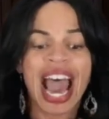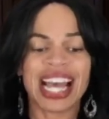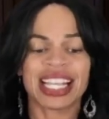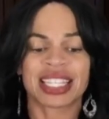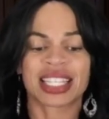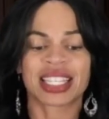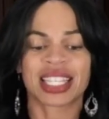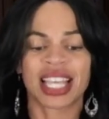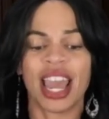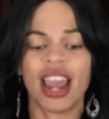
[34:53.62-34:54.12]
as
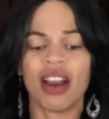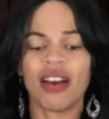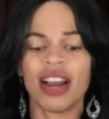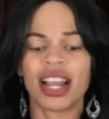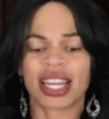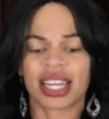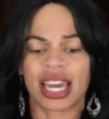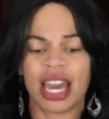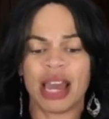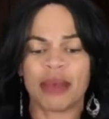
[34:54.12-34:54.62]

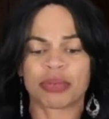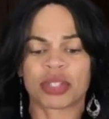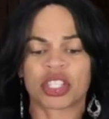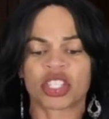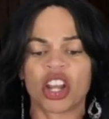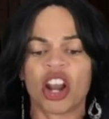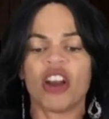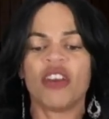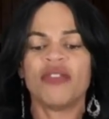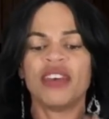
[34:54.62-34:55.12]
Sarah kept
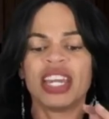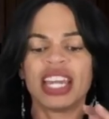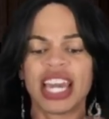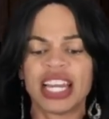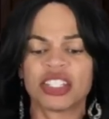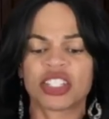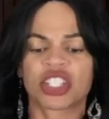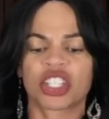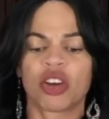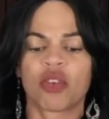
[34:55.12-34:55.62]
serving
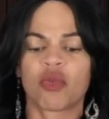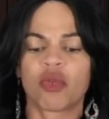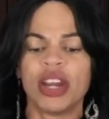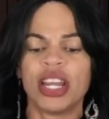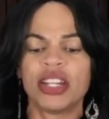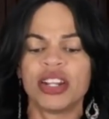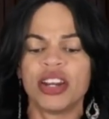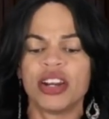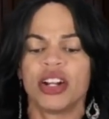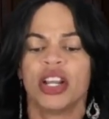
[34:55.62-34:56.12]
and
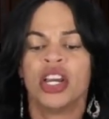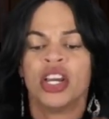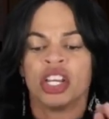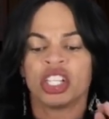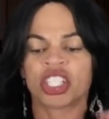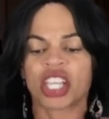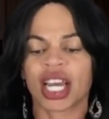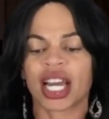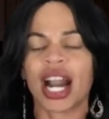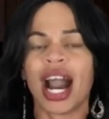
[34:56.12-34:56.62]
surrendered
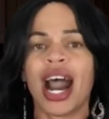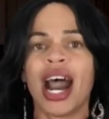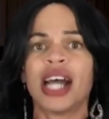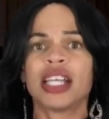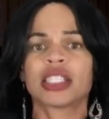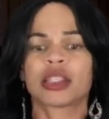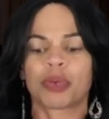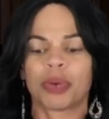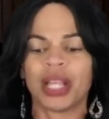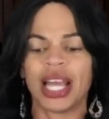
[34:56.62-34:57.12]
to
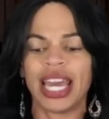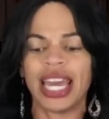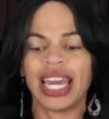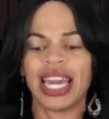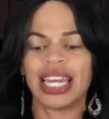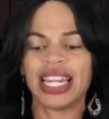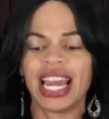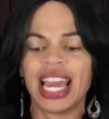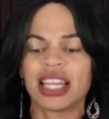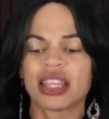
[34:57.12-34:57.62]
God's
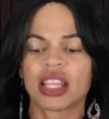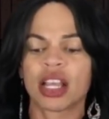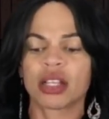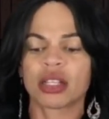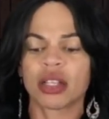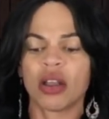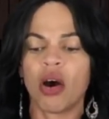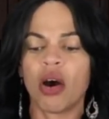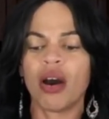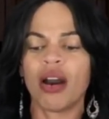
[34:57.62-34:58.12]
plan, and the
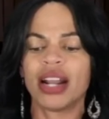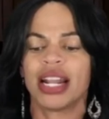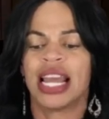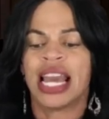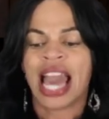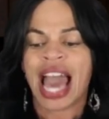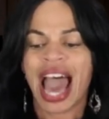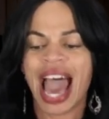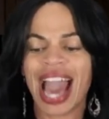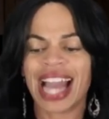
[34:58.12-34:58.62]
Lord
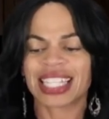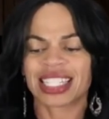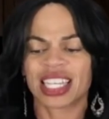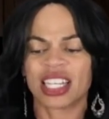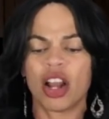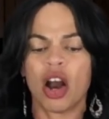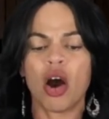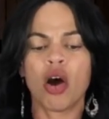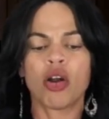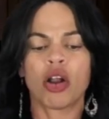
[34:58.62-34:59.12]

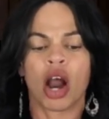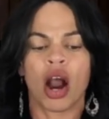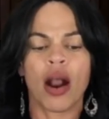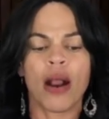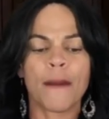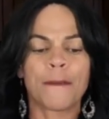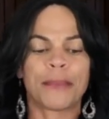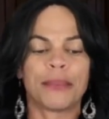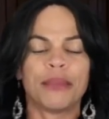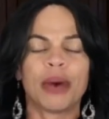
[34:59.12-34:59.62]
acted on
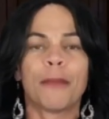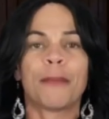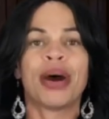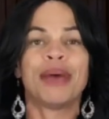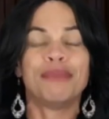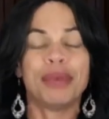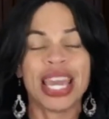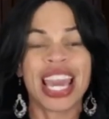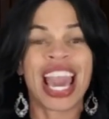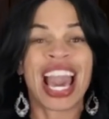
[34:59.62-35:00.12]
her
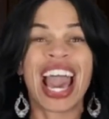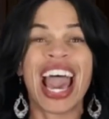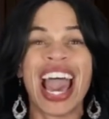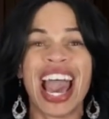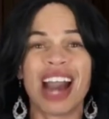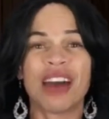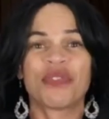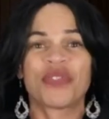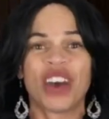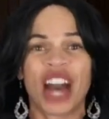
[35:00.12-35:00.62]

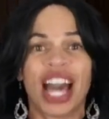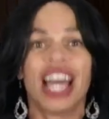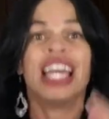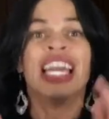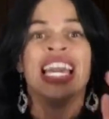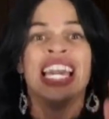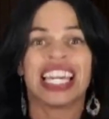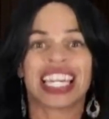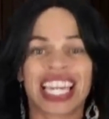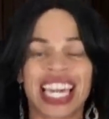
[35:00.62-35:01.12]
behalf uh,
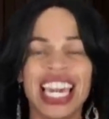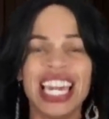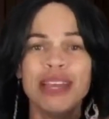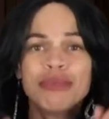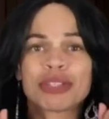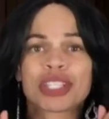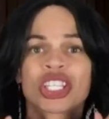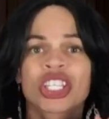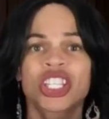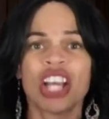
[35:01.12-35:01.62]

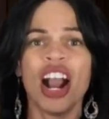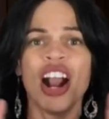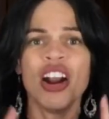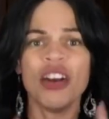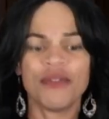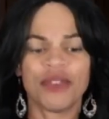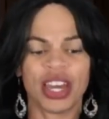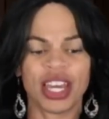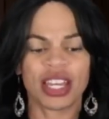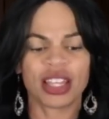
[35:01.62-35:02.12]
keep
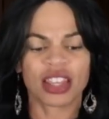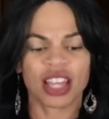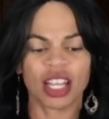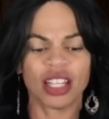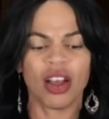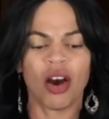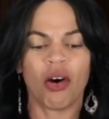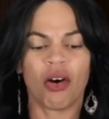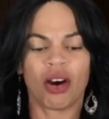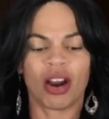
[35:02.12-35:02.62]
serving
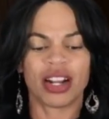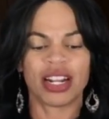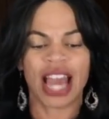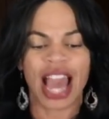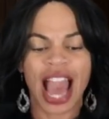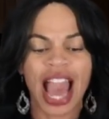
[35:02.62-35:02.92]
the Lord.